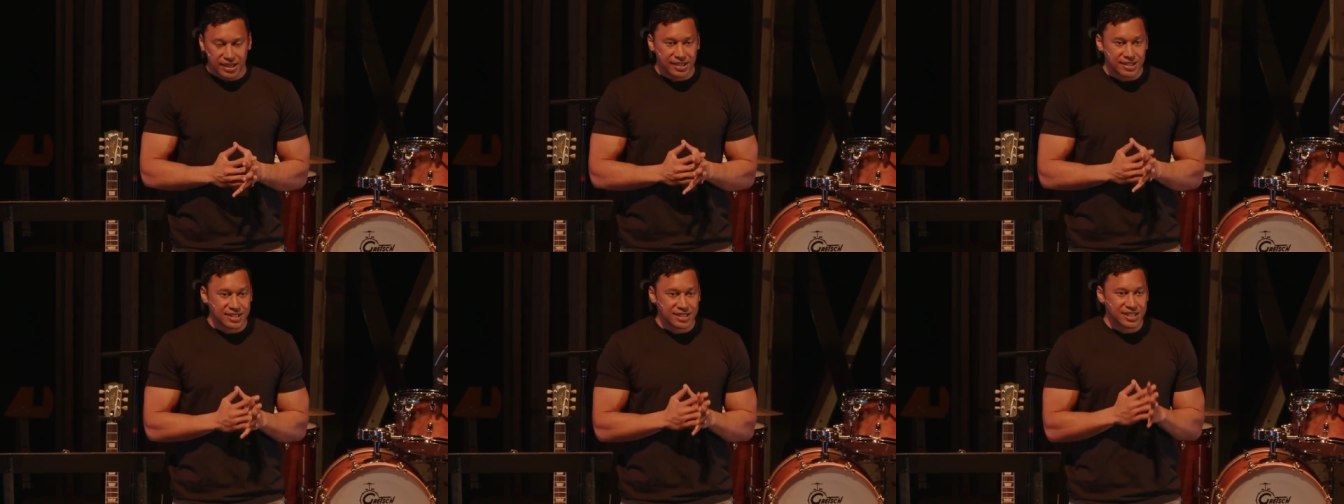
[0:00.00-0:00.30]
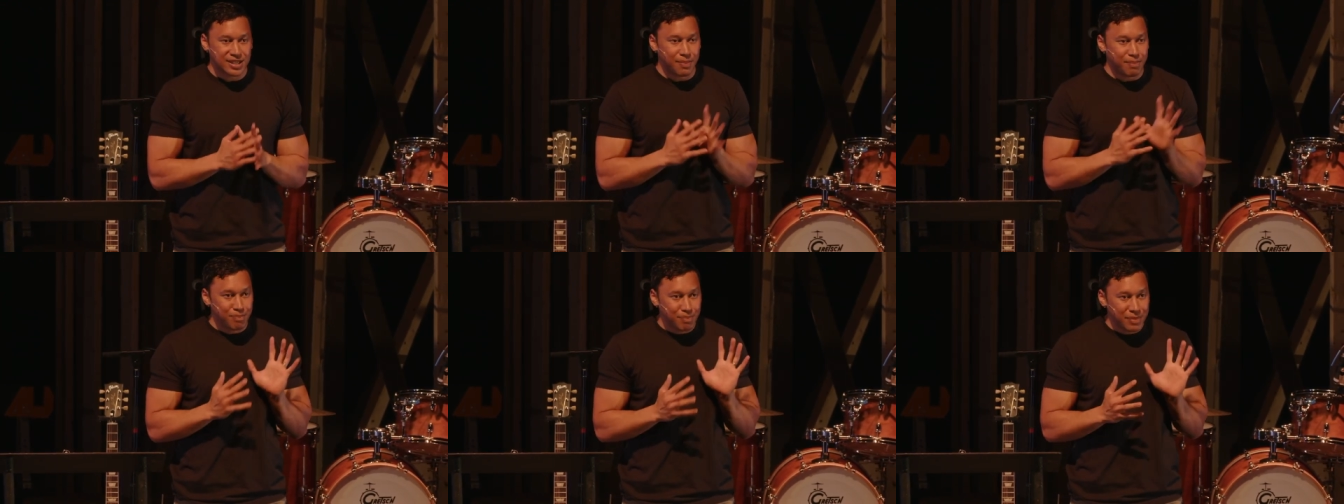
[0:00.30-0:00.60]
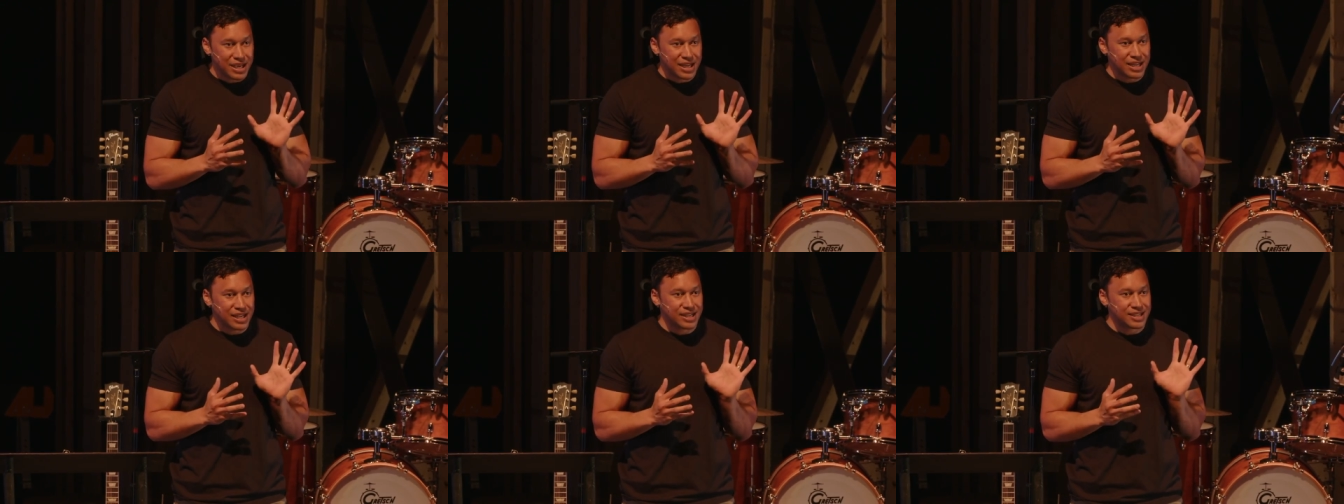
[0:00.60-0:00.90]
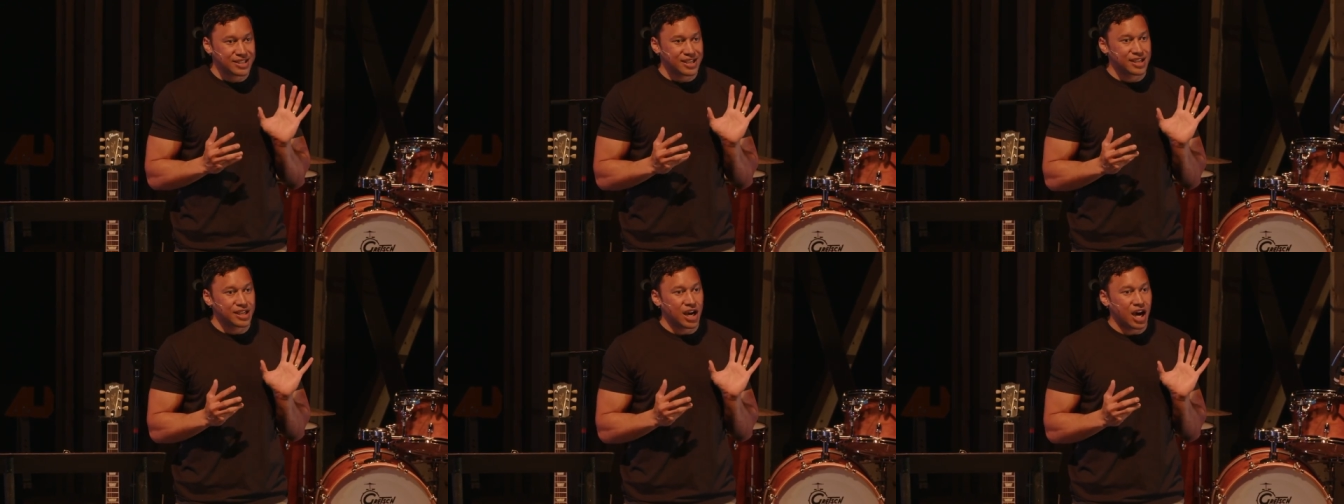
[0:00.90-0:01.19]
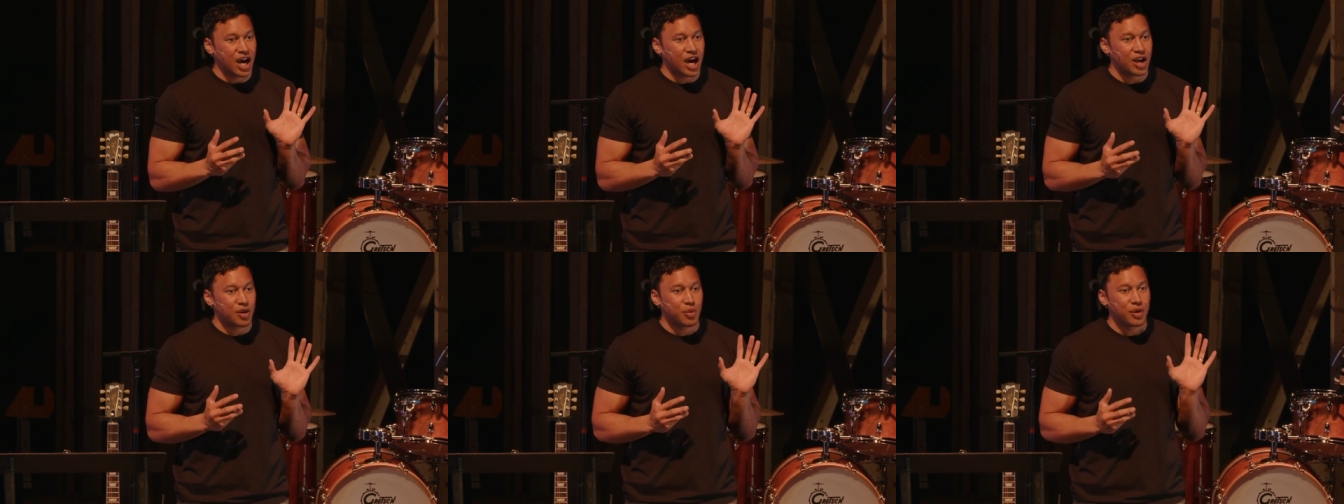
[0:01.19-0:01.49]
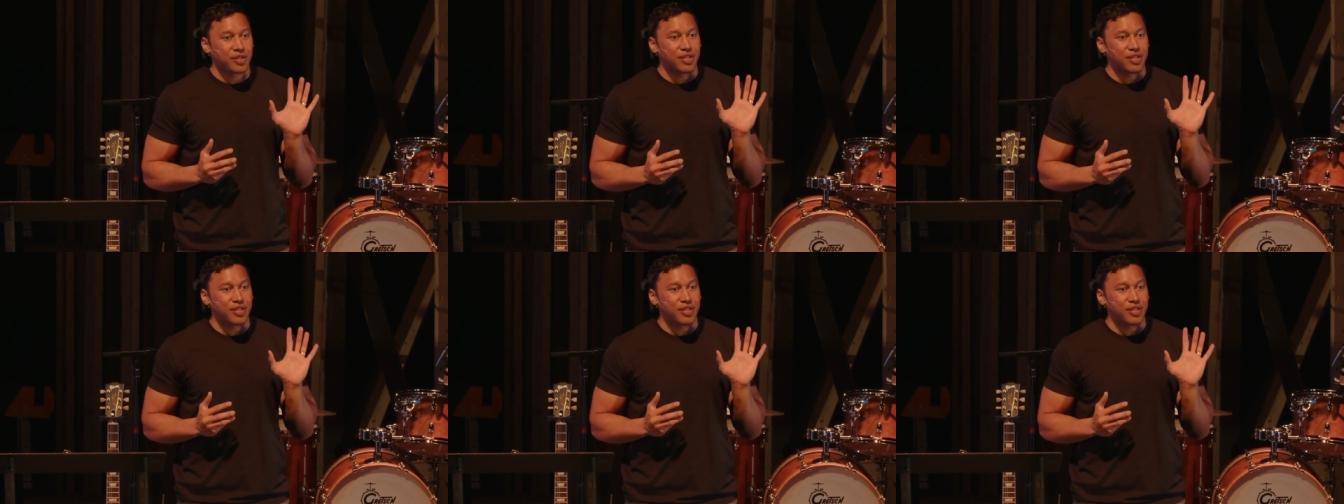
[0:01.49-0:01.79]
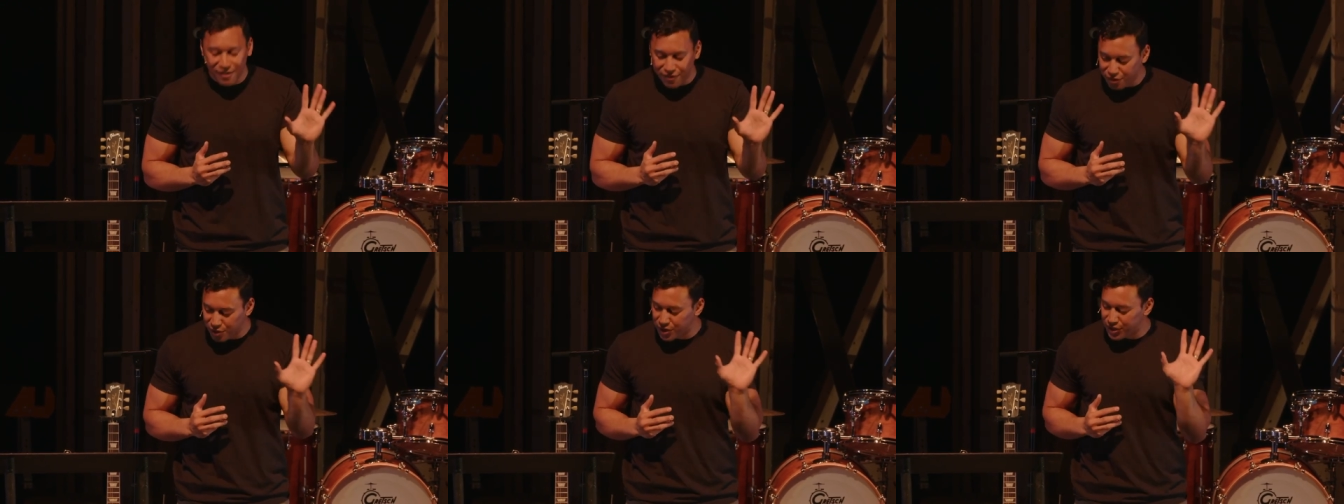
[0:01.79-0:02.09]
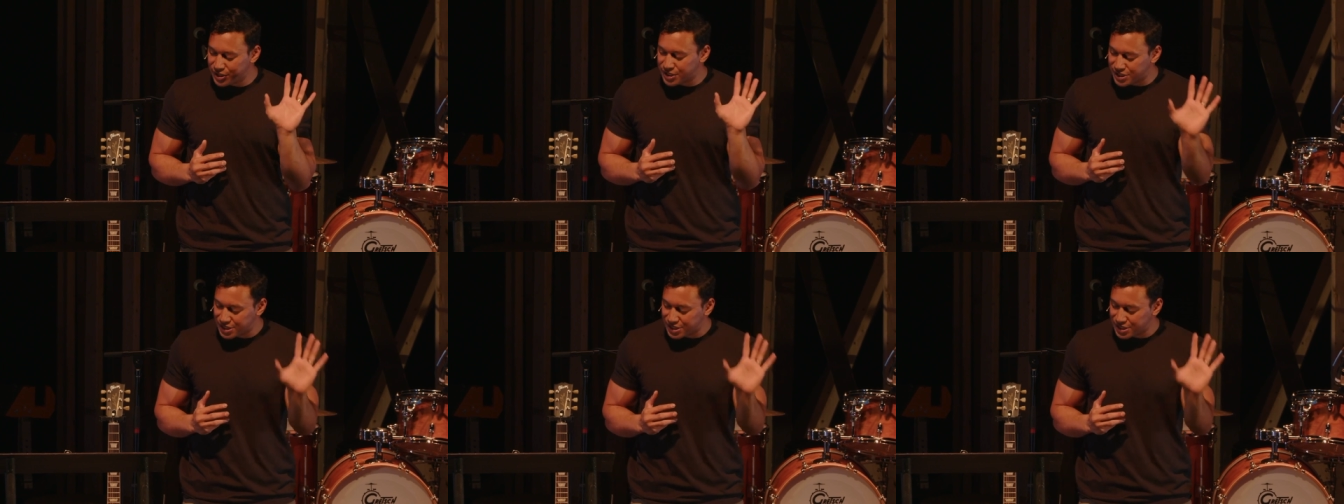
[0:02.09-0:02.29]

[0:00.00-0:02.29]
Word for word: It's submitting to God with every